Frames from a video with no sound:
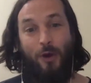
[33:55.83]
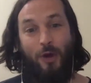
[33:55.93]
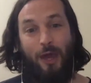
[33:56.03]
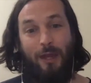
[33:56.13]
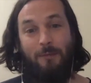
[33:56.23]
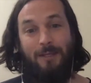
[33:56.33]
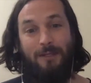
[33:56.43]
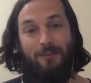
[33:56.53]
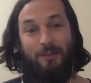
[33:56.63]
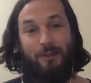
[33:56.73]
And I mean,
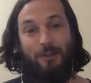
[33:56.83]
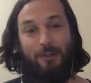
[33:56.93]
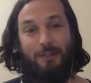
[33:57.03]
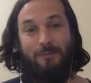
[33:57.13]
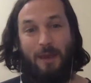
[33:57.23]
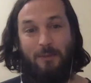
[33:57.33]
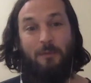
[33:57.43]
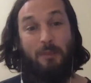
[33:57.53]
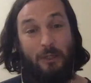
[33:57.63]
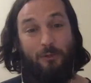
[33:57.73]
it's maybe a
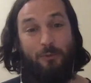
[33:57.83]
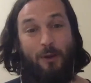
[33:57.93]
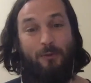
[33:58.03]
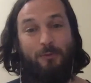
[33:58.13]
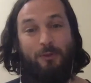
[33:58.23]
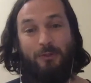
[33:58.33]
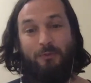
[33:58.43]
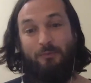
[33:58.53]
bigger problem with